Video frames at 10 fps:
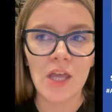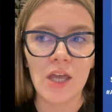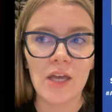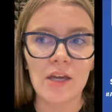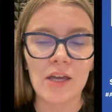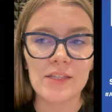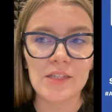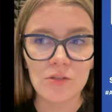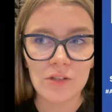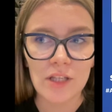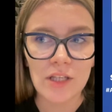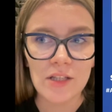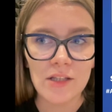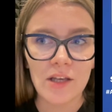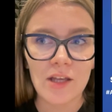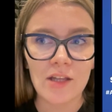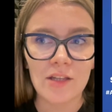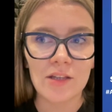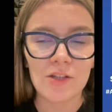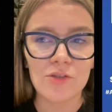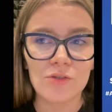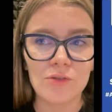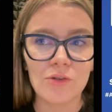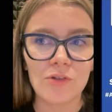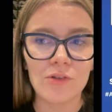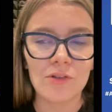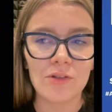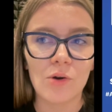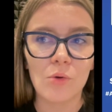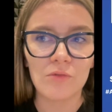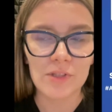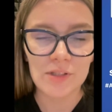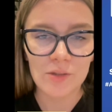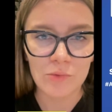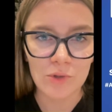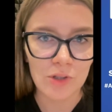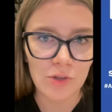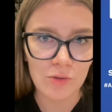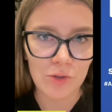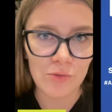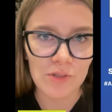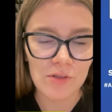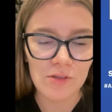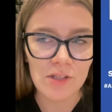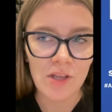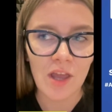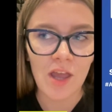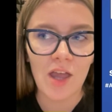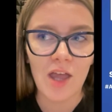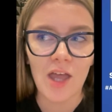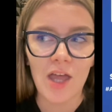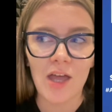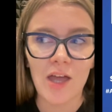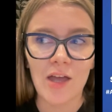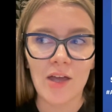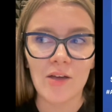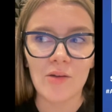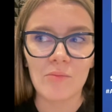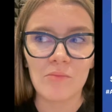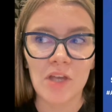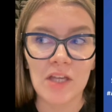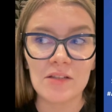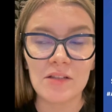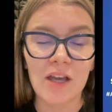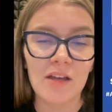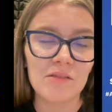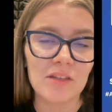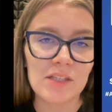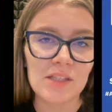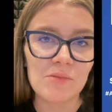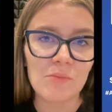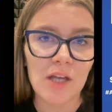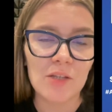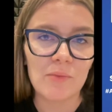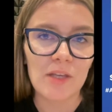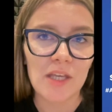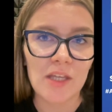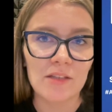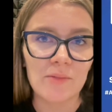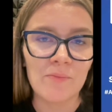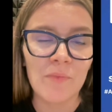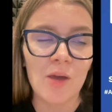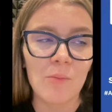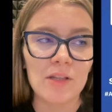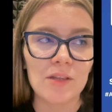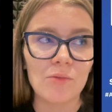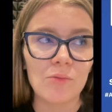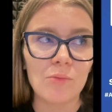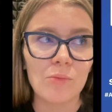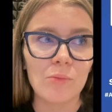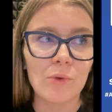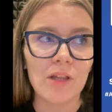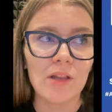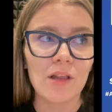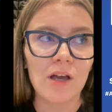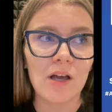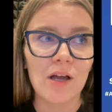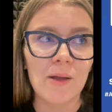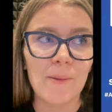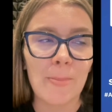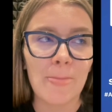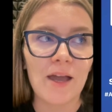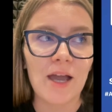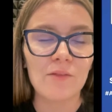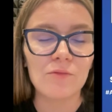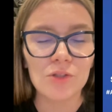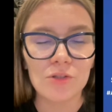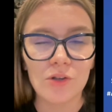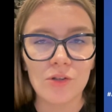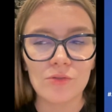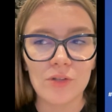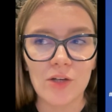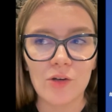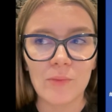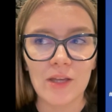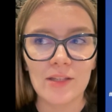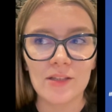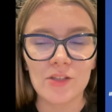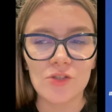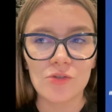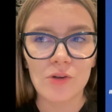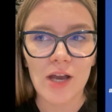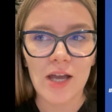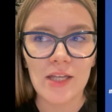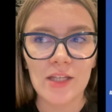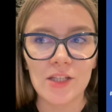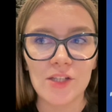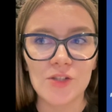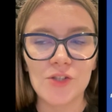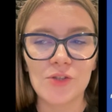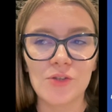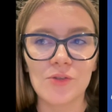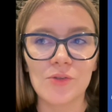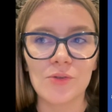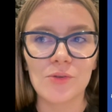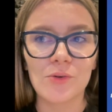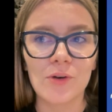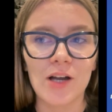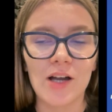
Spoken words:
as you need, and do not overstimulate your users. And this might be it. But well, I would not recommend trying to